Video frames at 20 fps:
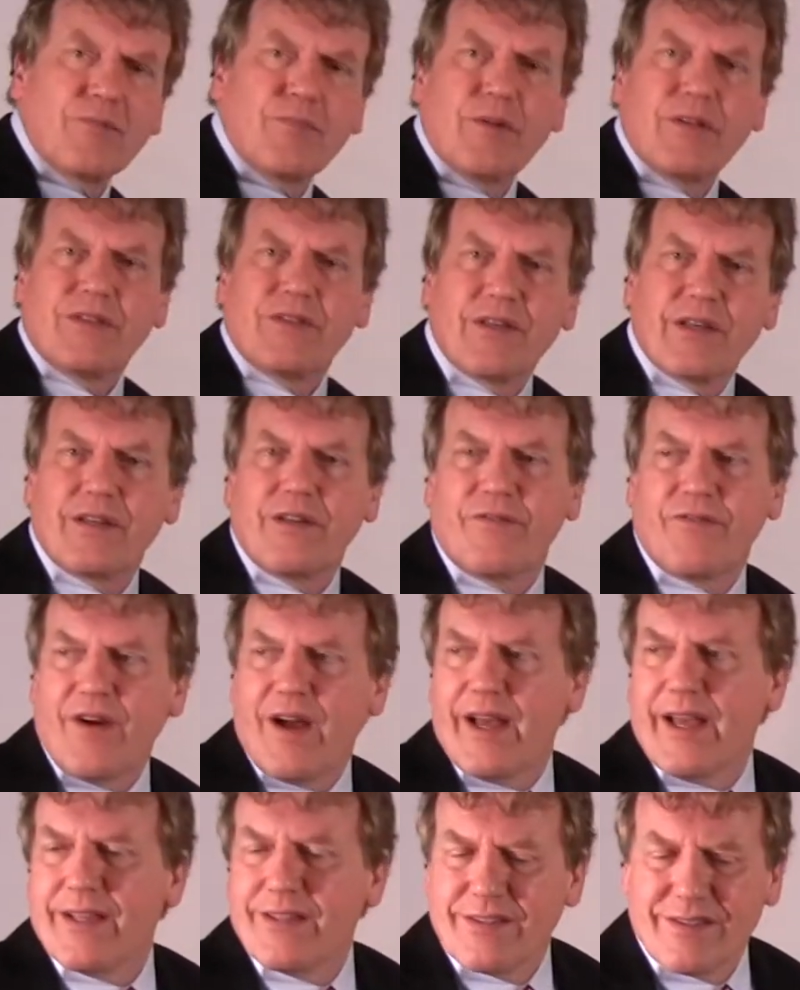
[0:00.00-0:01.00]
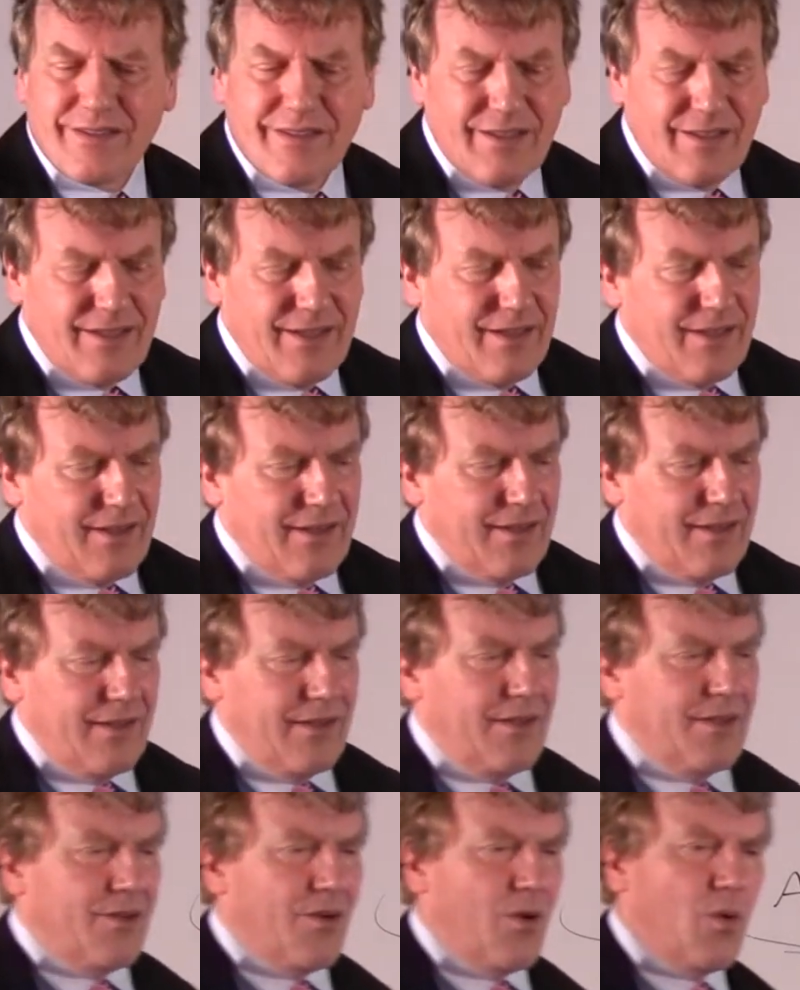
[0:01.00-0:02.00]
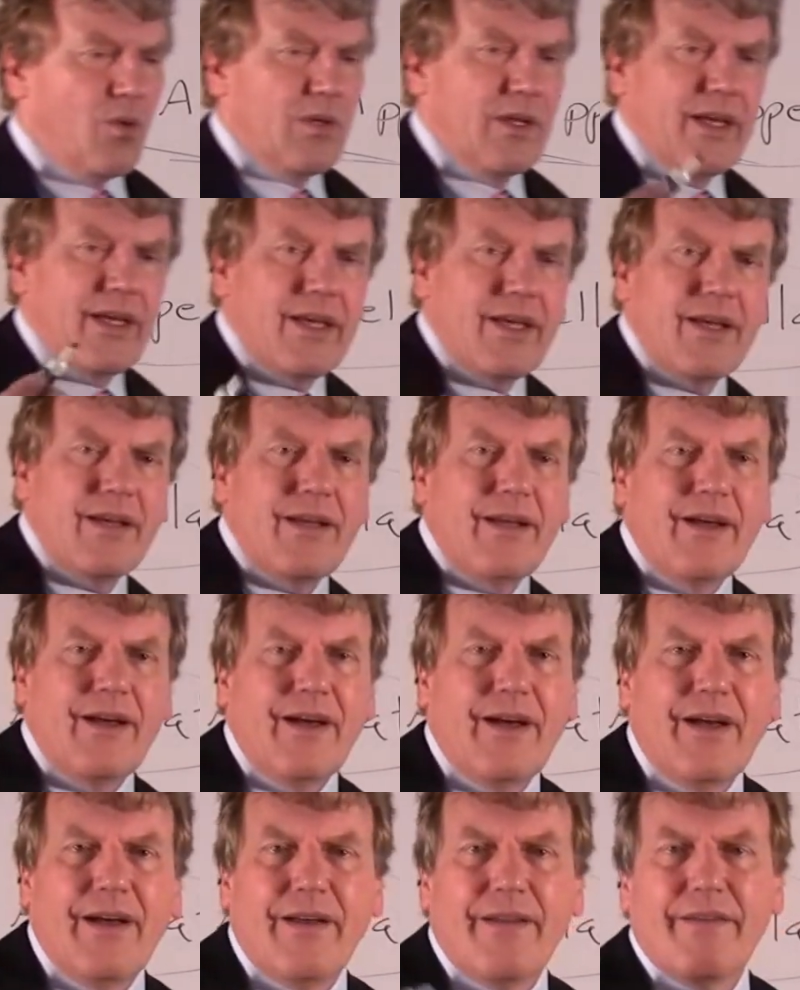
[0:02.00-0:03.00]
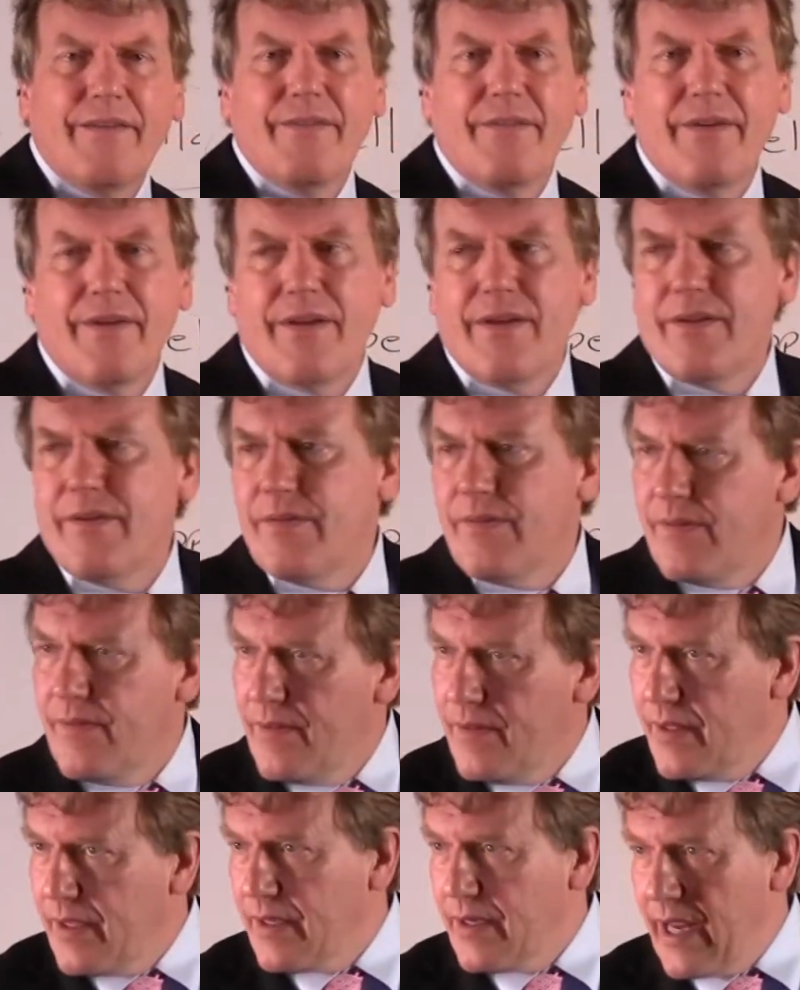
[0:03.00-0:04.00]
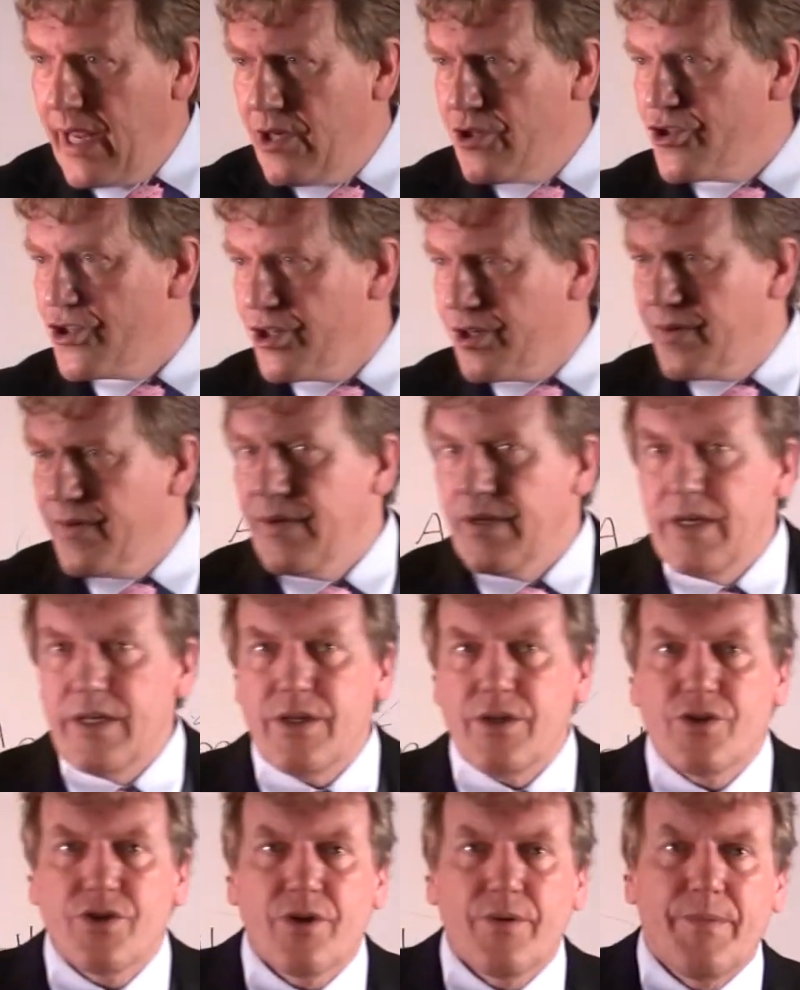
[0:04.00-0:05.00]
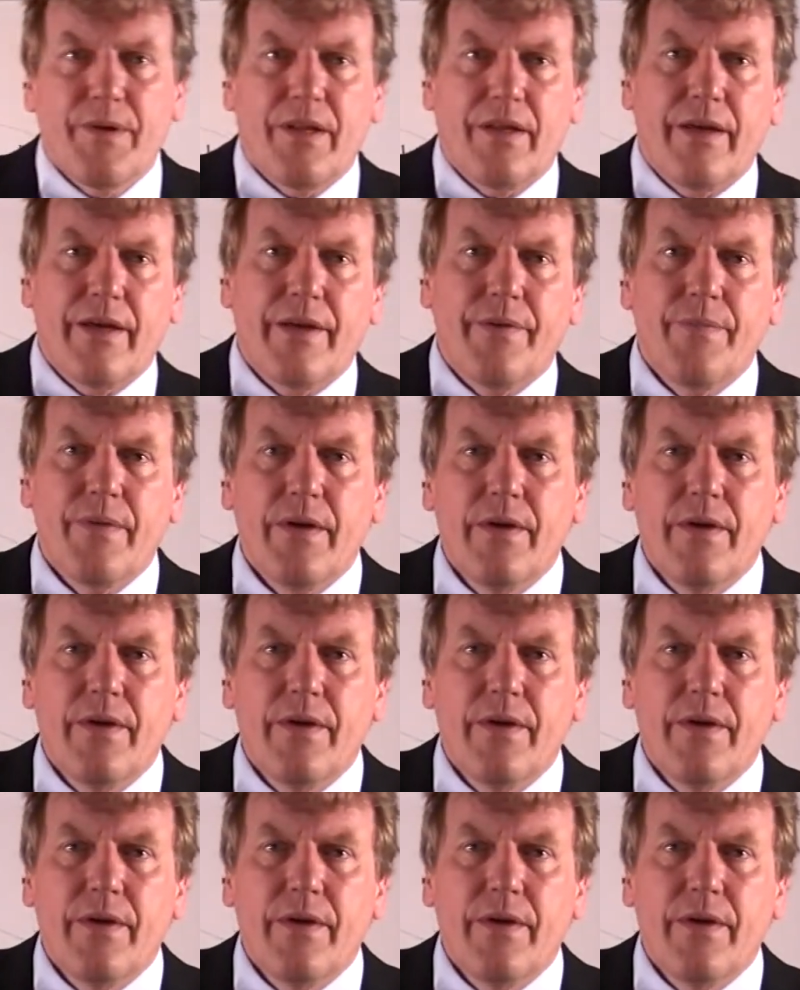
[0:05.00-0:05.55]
but signifies only the nature indeterminately.